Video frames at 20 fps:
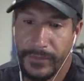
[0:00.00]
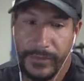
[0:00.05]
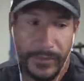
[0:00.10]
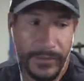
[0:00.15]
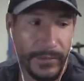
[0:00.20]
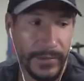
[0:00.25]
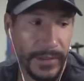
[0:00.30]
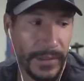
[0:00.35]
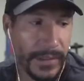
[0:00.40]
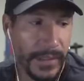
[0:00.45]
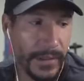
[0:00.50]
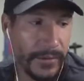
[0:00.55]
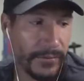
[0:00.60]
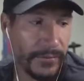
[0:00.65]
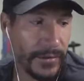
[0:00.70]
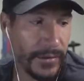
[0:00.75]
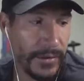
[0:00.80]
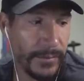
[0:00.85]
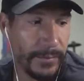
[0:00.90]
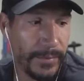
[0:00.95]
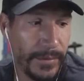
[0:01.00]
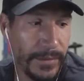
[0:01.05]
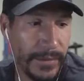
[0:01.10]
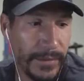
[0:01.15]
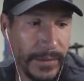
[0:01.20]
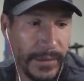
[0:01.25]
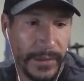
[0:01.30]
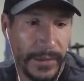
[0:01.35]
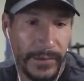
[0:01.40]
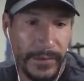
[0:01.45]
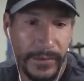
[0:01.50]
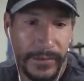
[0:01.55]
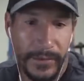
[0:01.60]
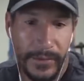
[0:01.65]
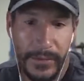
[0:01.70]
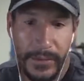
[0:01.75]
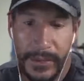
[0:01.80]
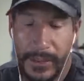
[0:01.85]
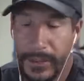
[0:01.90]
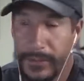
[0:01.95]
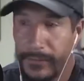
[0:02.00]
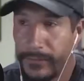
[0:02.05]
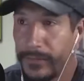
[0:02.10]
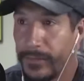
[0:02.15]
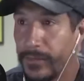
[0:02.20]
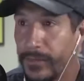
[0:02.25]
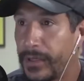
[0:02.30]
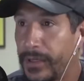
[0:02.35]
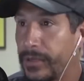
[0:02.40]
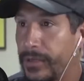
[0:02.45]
to, like, have credibility if you